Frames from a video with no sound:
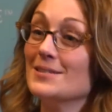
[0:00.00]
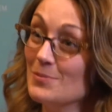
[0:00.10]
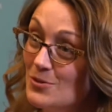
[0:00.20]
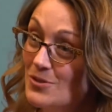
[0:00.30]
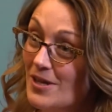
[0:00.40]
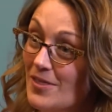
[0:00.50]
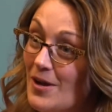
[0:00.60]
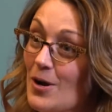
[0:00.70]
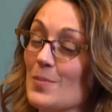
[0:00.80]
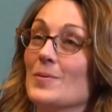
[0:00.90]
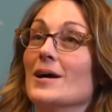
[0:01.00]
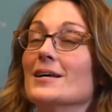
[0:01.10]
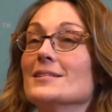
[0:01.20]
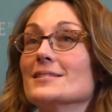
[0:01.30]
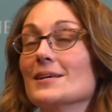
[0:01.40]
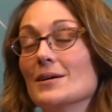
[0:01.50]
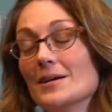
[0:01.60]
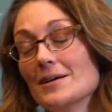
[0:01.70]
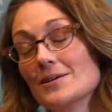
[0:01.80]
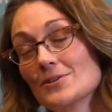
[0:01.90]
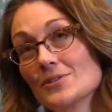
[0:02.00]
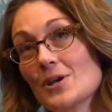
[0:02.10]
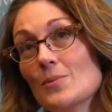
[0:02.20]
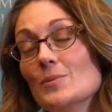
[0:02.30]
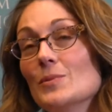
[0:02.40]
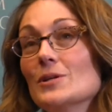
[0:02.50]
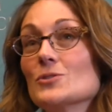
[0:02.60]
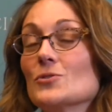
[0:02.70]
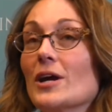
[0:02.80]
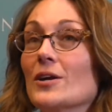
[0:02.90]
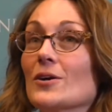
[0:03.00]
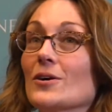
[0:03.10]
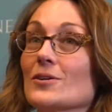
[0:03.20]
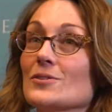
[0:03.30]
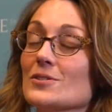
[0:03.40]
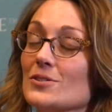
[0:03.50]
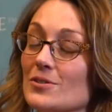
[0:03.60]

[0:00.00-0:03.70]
music therapists, nursing home administrators,